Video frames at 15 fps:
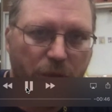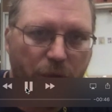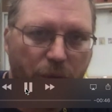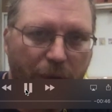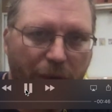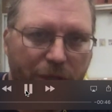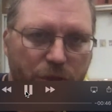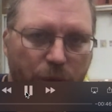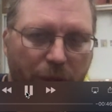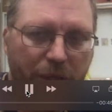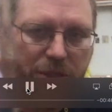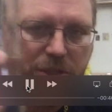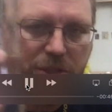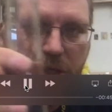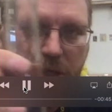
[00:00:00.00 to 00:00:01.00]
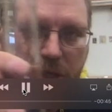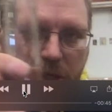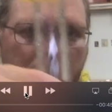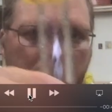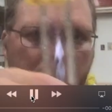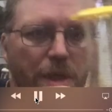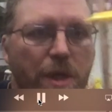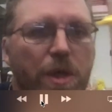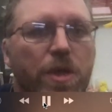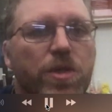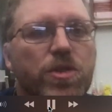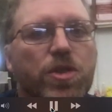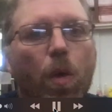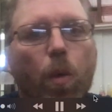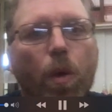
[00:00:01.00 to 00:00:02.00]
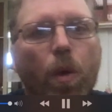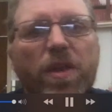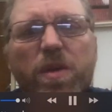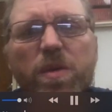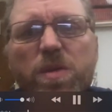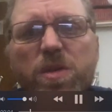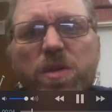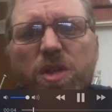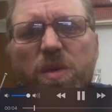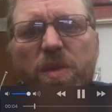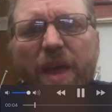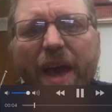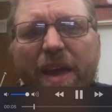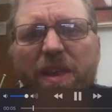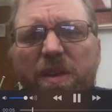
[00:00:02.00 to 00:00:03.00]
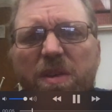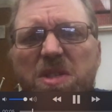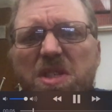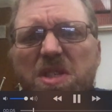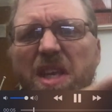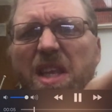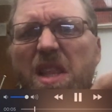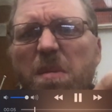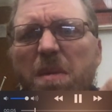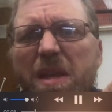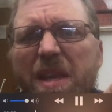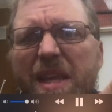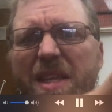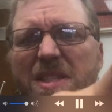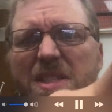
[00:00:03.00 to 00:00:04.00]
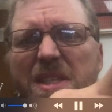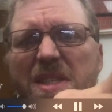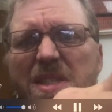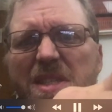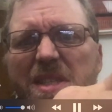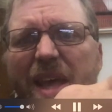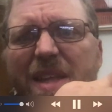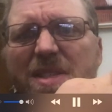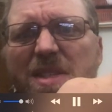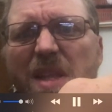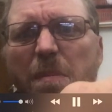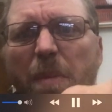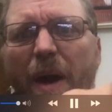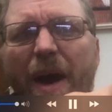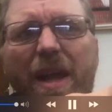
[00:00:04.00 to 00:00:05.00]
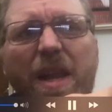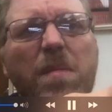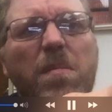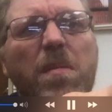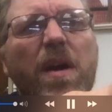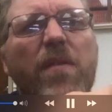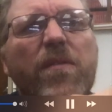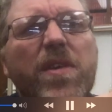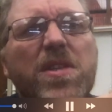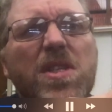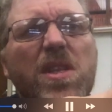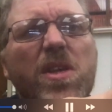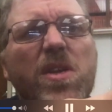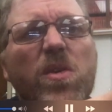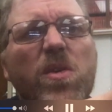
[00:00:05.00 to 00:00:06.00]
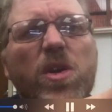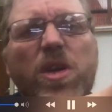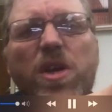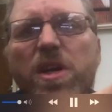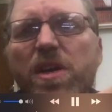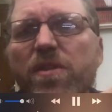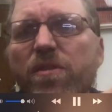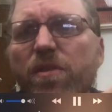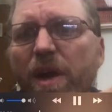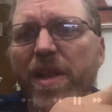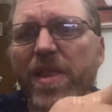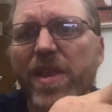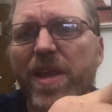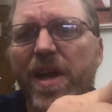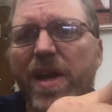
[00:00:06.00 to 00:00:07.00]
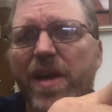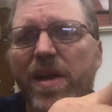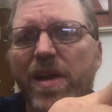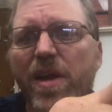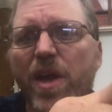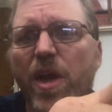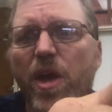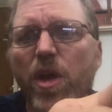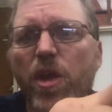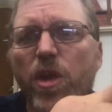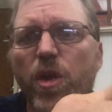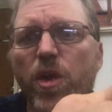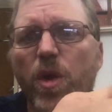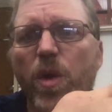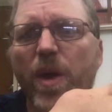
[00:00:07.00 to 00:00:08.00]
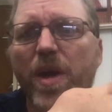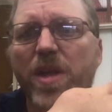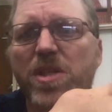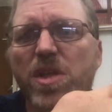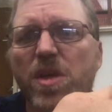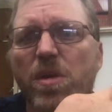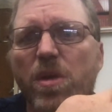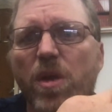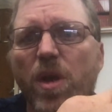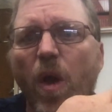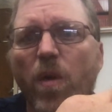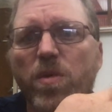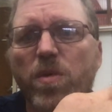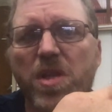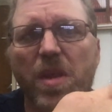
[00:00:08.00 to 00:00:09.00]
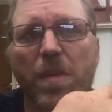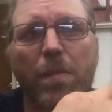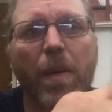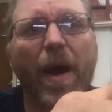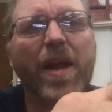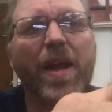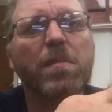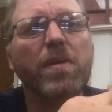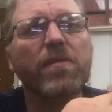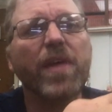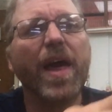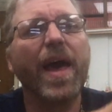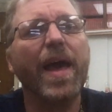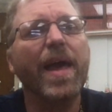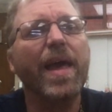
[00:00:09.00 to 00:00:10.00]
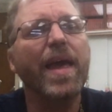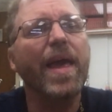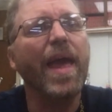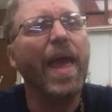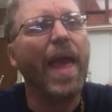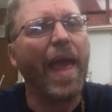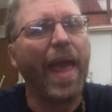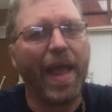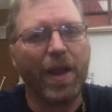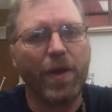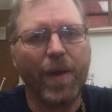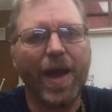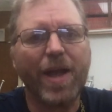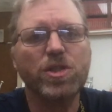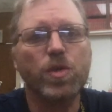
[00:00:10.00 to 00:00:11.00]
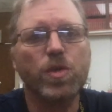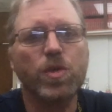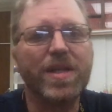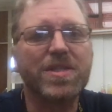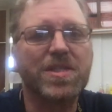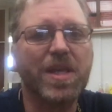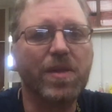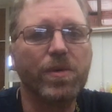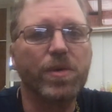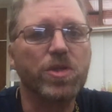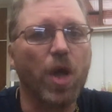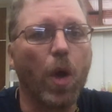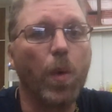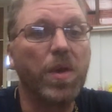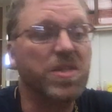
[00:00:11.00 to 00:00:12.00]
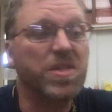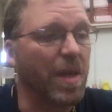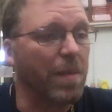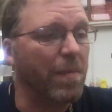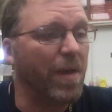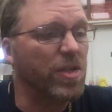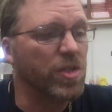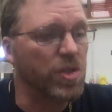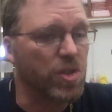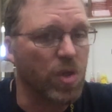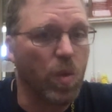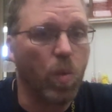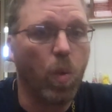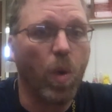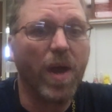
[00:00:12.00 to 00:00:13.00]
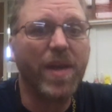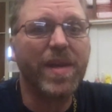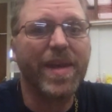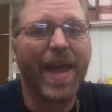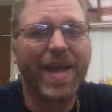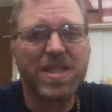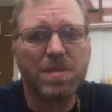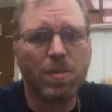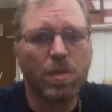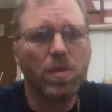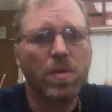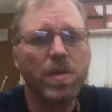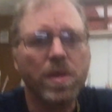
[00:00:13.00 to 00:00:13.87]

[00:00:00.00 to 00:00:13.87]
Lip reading: a graduated cylinder. So when you do that, you see the meniscus, that's the bottom of this little curve right there. You're going to go to the bottom of that, and graduated cylinders always get measured to 1 decimal.